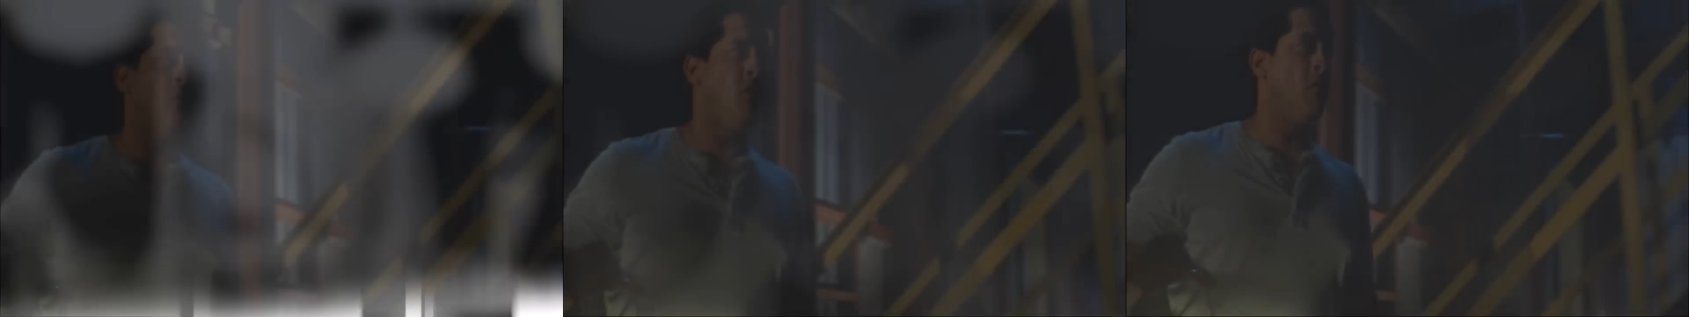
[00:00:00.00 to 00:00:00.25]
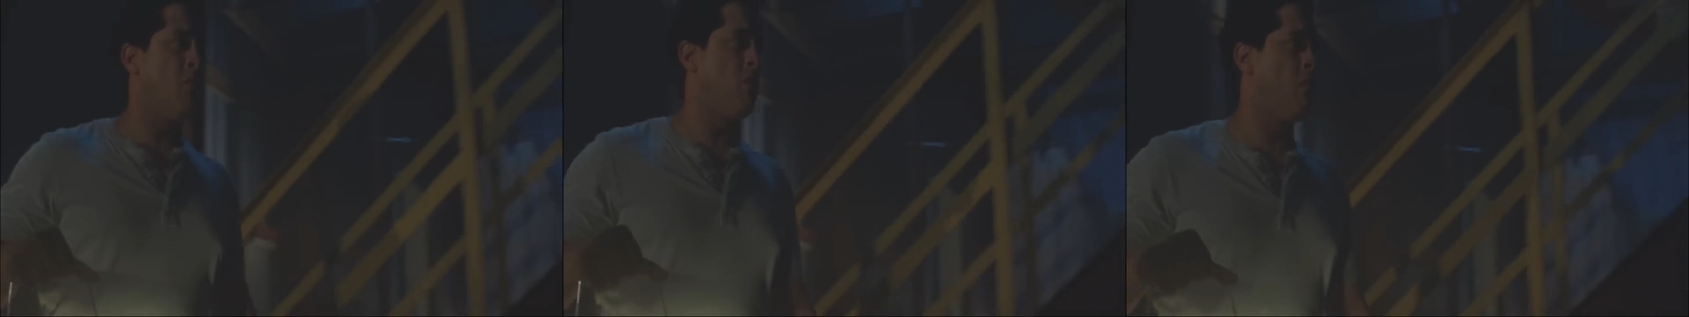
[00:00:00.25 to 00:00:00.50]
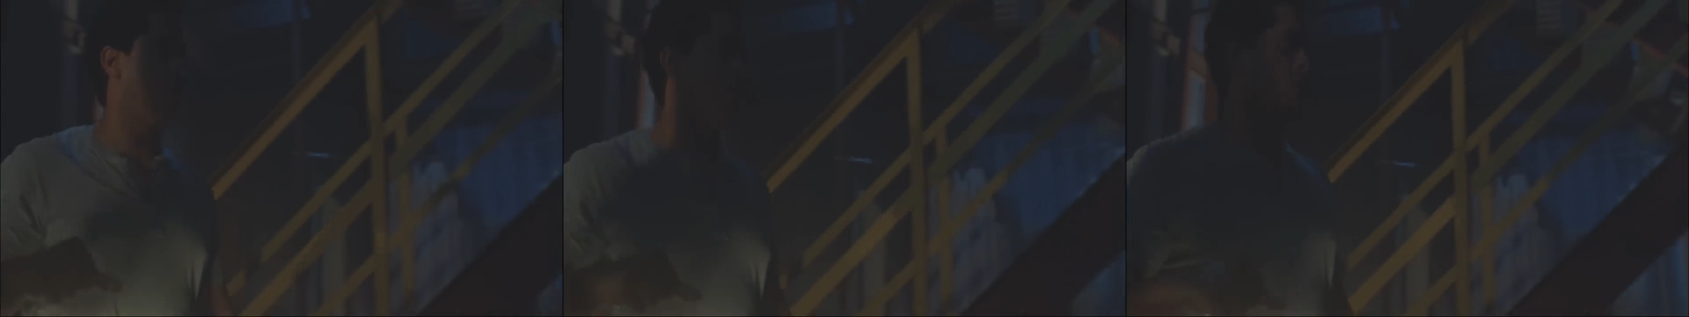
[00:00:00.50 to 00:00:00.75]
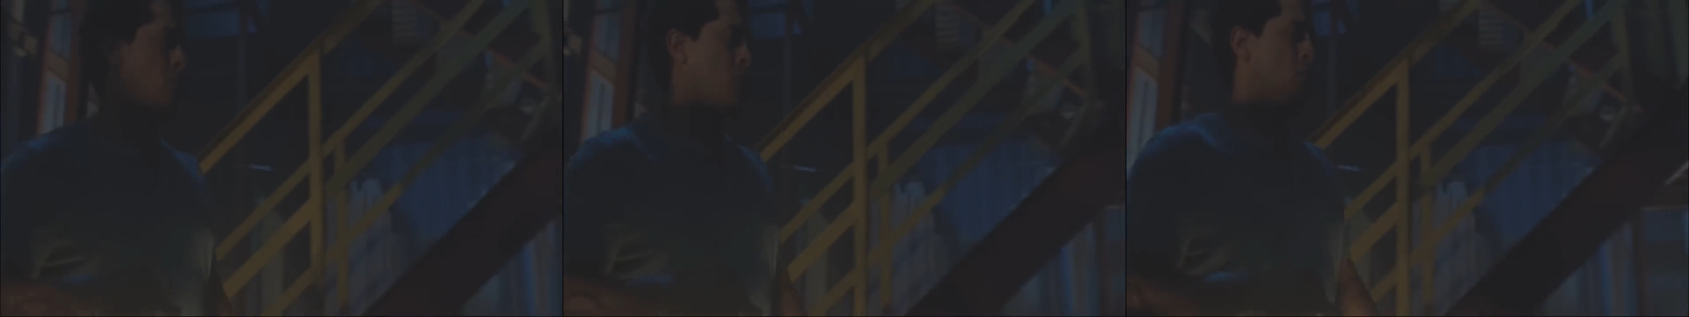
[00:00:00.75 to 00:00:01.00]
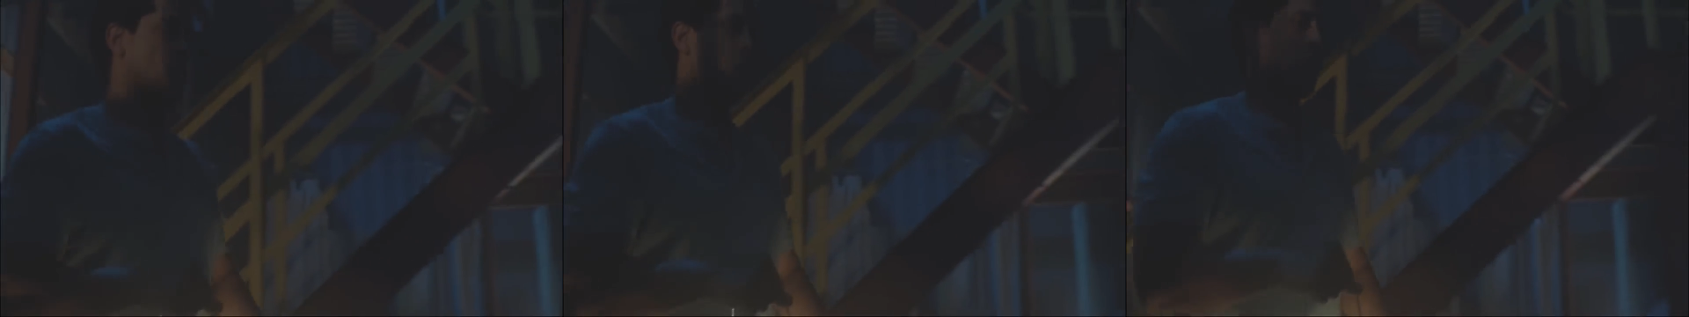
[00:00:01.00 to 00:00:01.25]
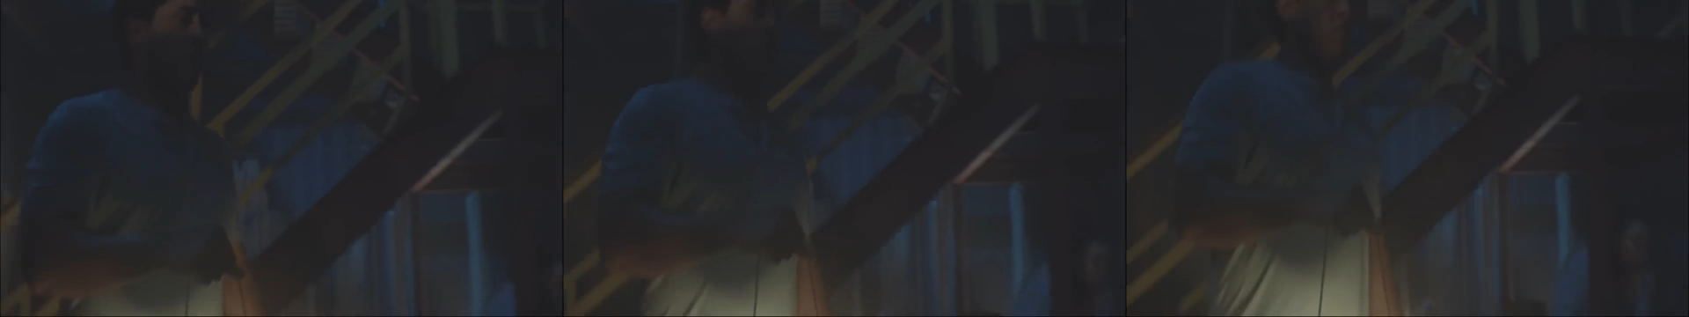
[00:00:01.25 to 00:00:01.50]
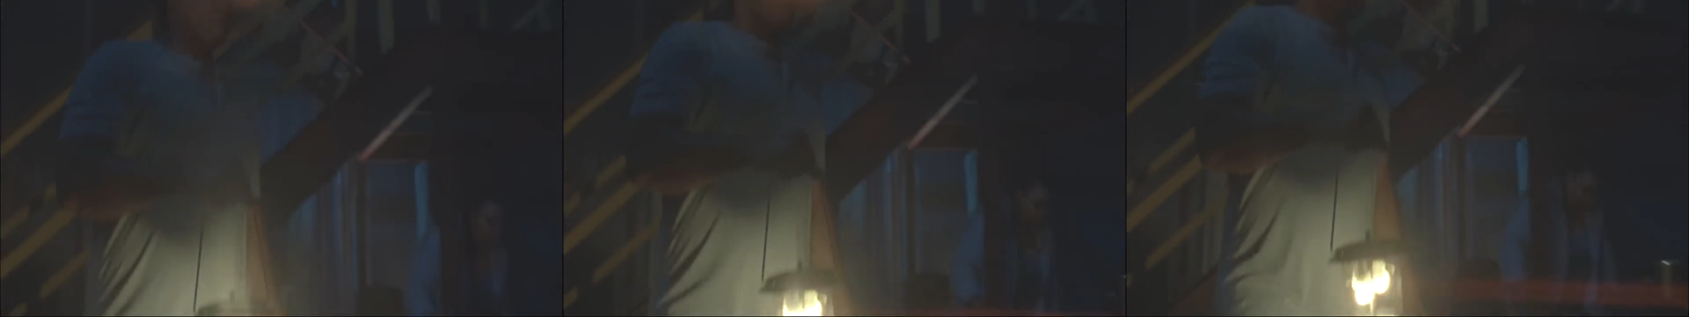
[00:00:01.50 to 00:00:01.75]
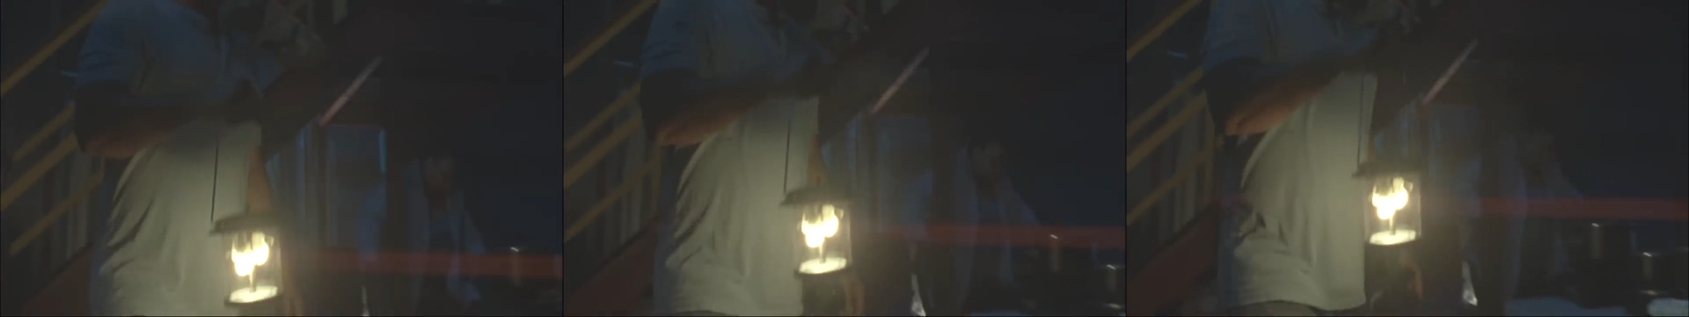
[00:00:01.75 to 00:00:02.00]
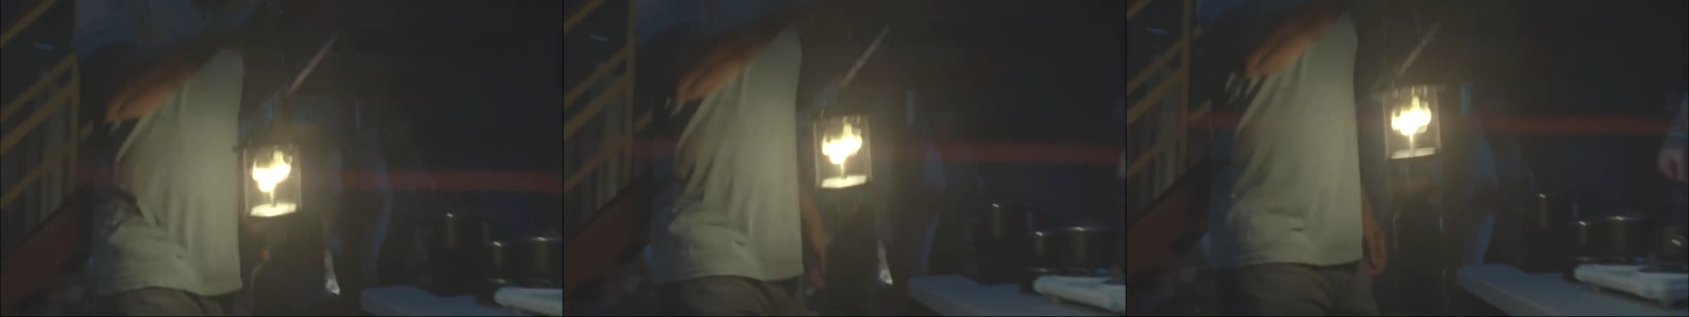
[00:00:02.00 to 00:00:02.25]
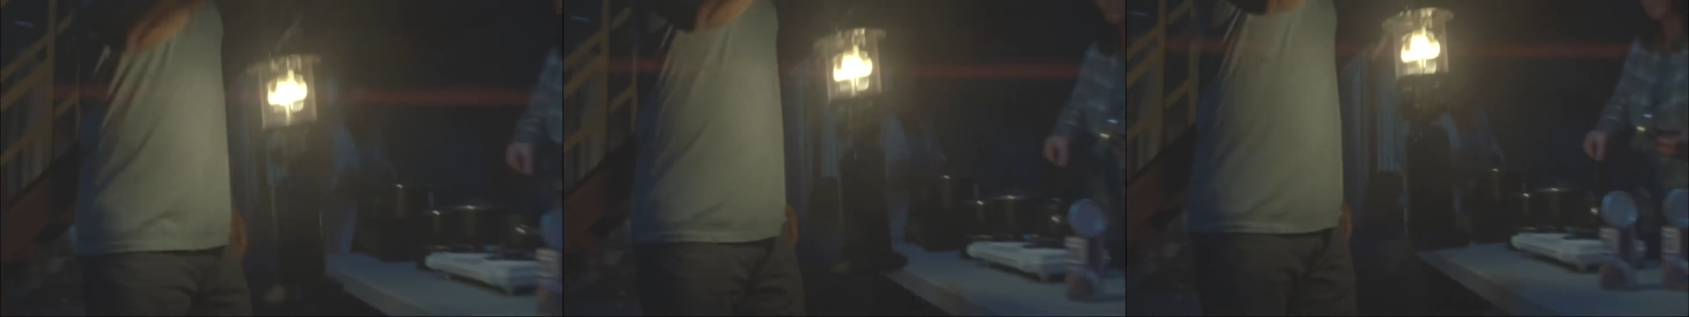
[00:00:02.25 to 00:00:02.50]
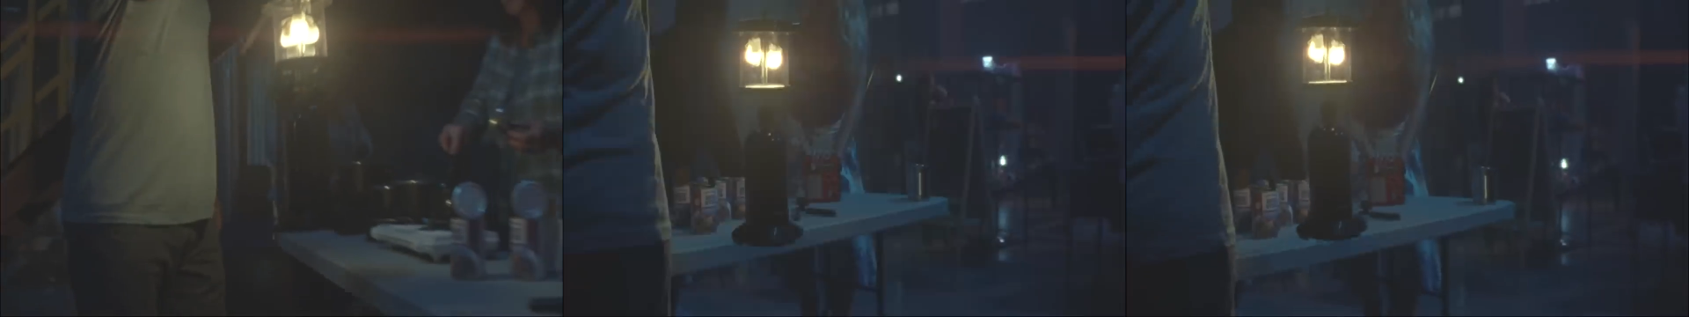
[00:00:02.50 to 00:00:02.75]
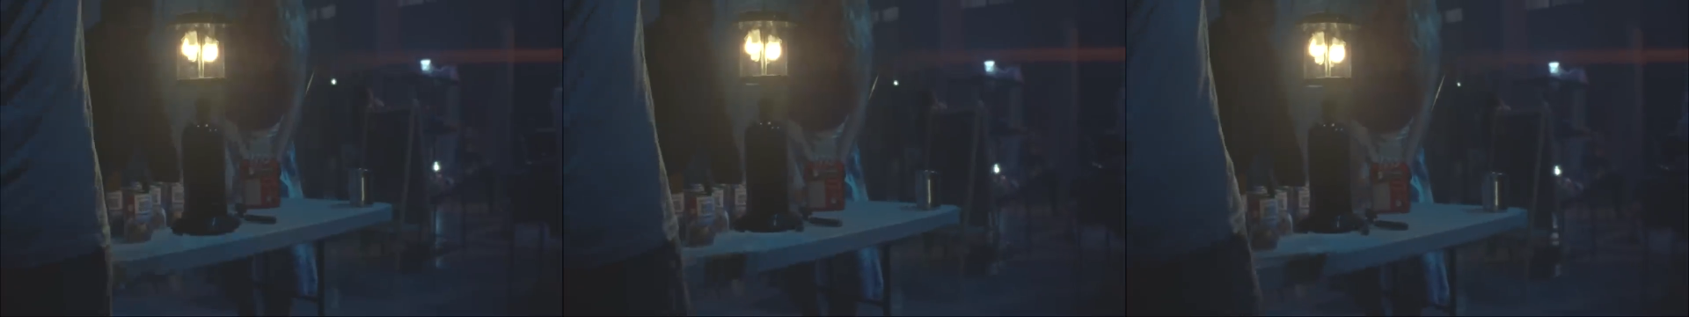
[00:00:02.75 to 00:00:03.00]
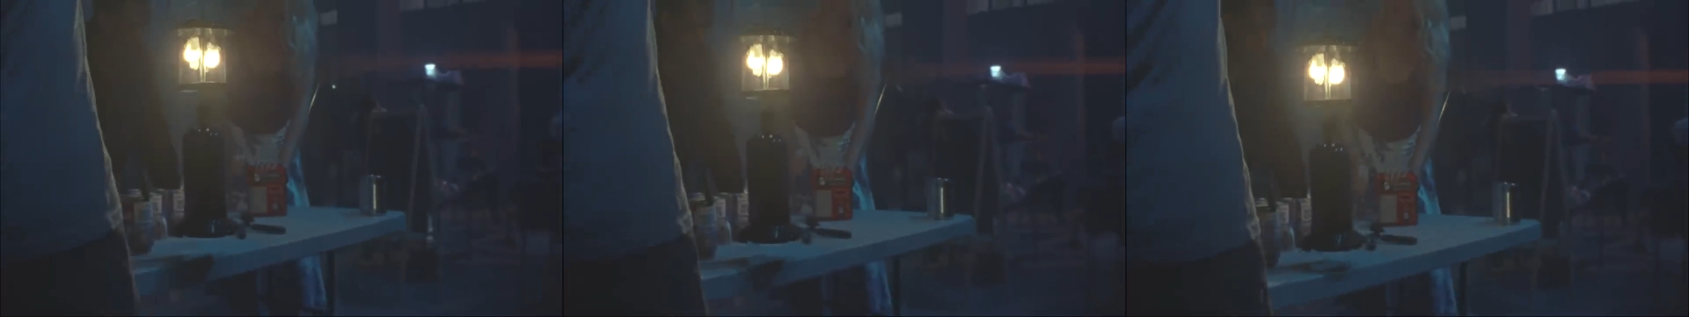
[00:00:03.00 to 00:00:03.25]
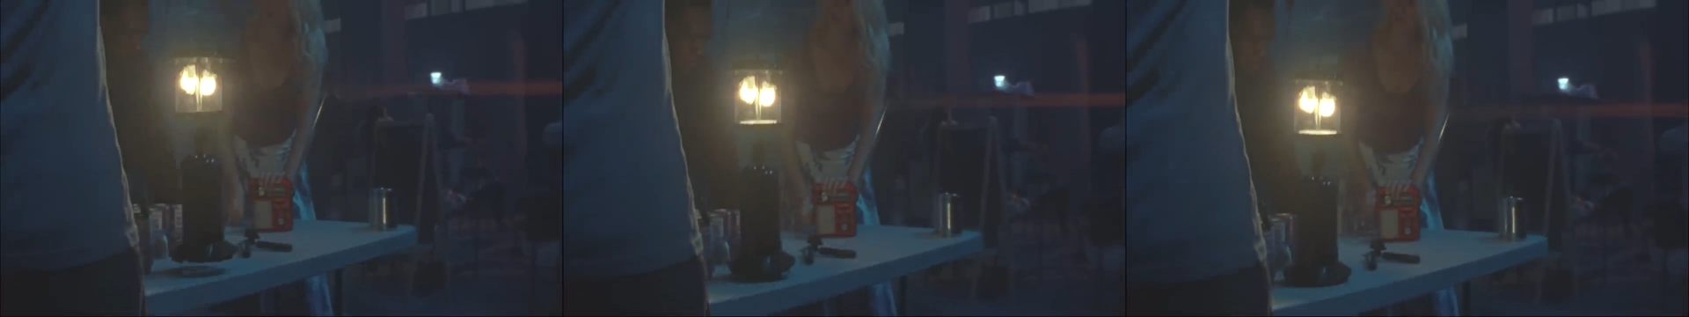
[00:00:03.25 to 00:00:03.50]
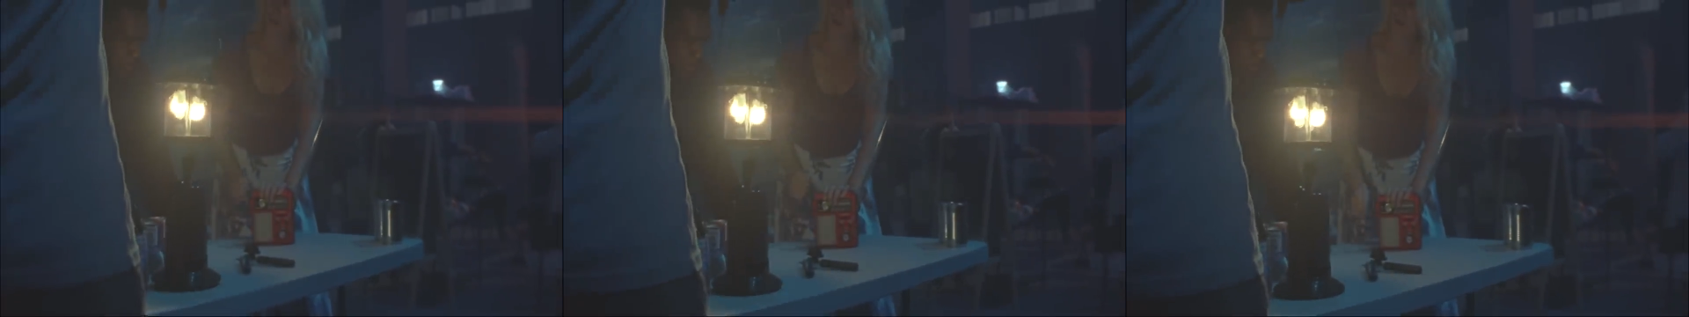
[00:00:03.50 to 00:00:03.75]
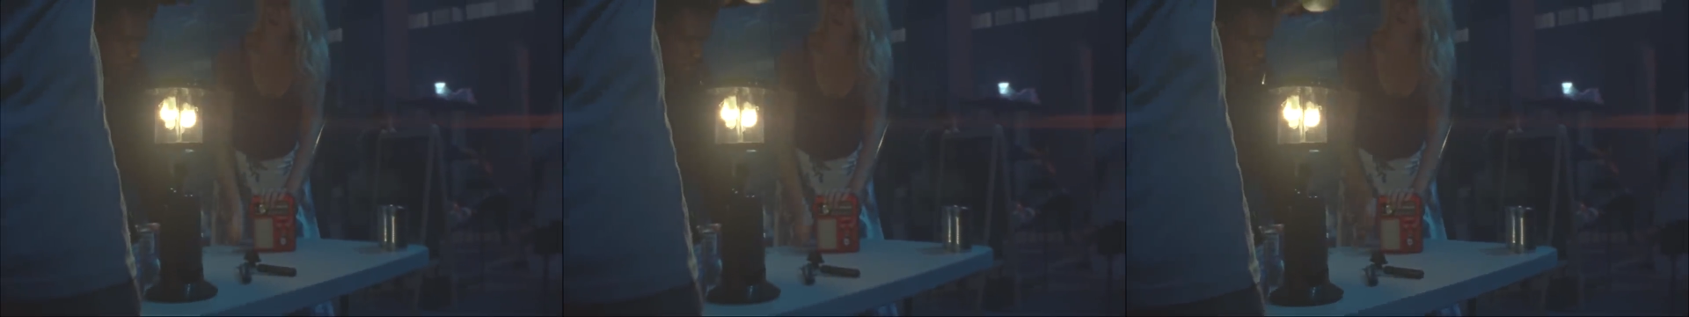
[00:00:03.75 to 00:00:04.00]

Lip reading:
Nobody's mouth can be seen.